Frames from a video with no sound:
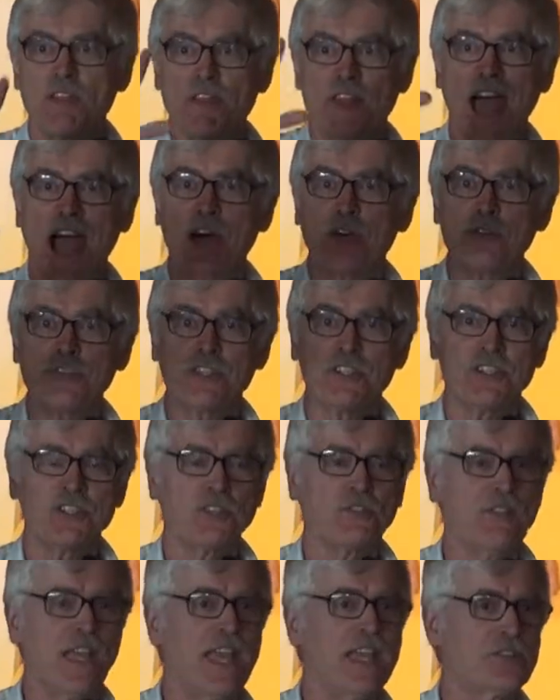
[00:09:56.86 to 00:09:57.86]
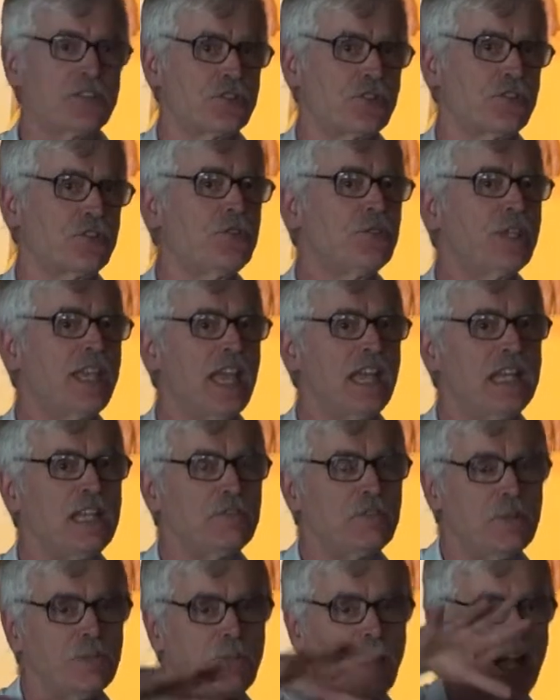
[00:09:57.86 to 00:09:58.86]
thousands of answers. You can't
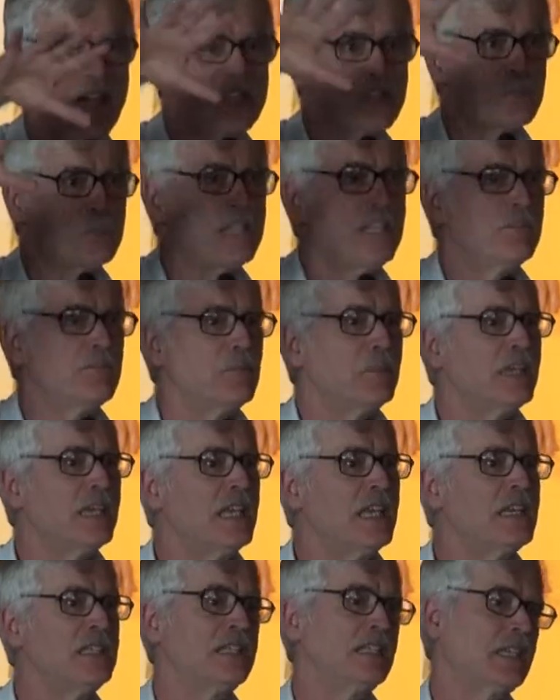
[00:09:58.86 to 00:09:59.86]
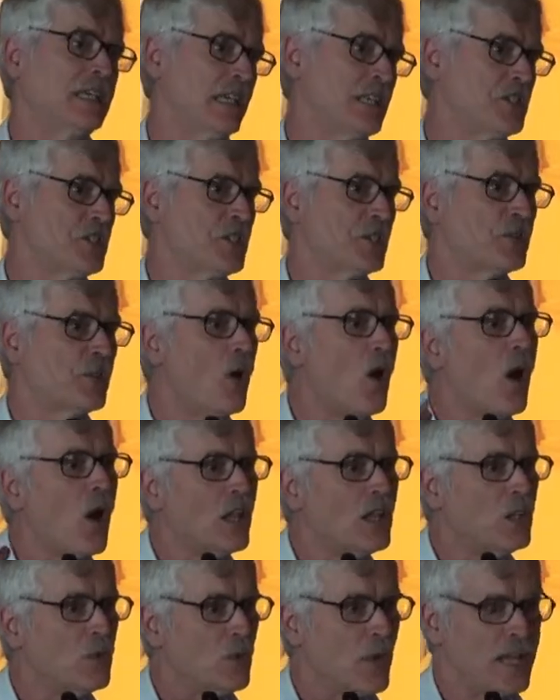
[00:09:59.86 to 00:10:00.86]
even possibly even begin to consider
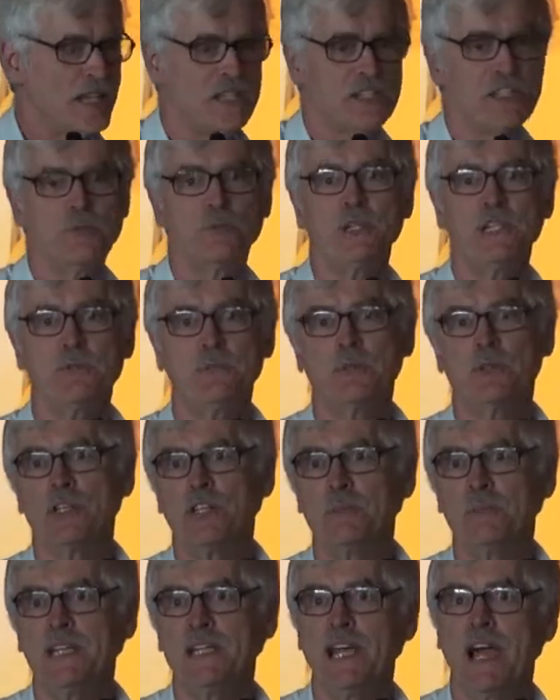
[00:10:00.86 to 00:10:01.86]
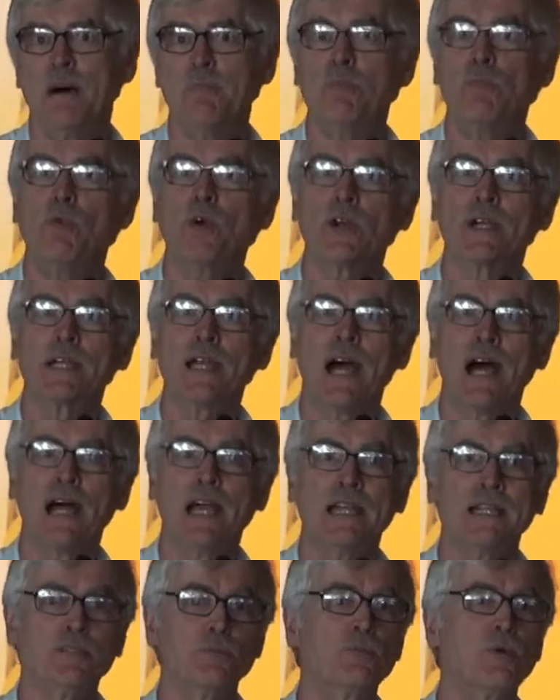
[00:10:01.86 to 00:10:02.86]
all the ways that we could become more
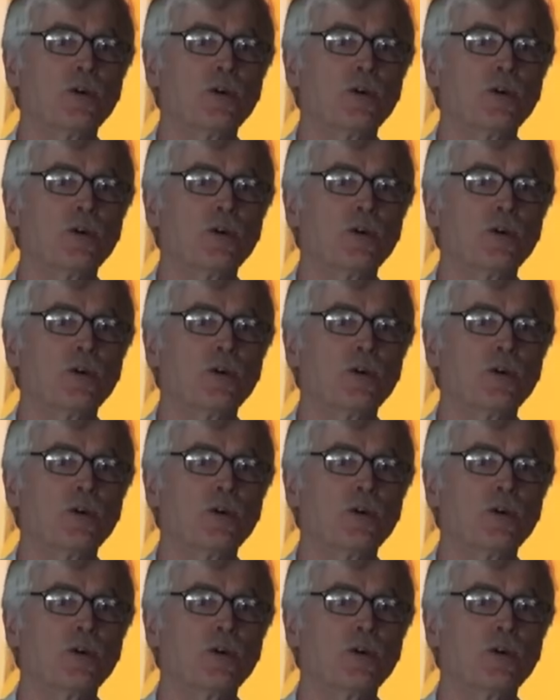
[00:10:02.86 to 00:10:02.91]
kind,